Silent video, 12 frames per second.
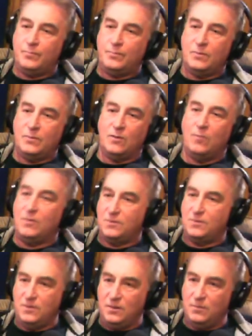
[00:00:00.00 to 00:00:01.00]
So I went to
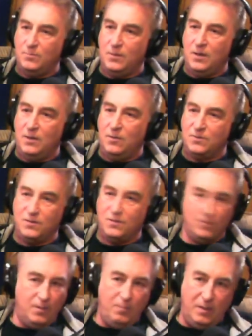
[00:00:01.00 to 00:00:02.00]
see them, and there was
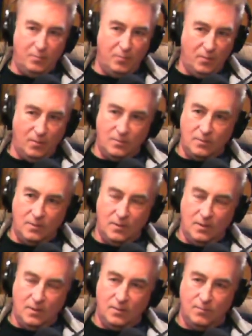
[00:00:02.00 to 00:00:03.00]
three people.
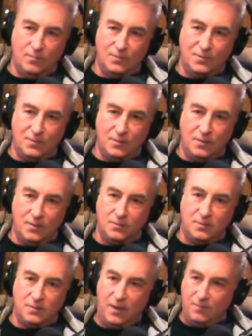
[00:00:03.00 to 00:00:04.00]
There was uh,
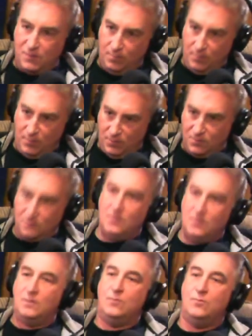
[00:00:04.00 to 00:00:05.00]
Dave Simmons,
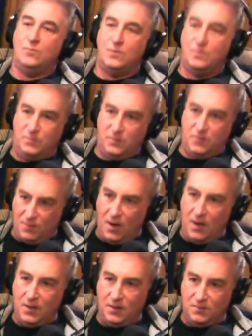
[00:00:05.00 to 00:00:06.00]
who was
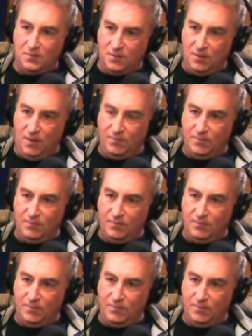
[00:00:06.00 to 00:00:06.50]
designing the stuff.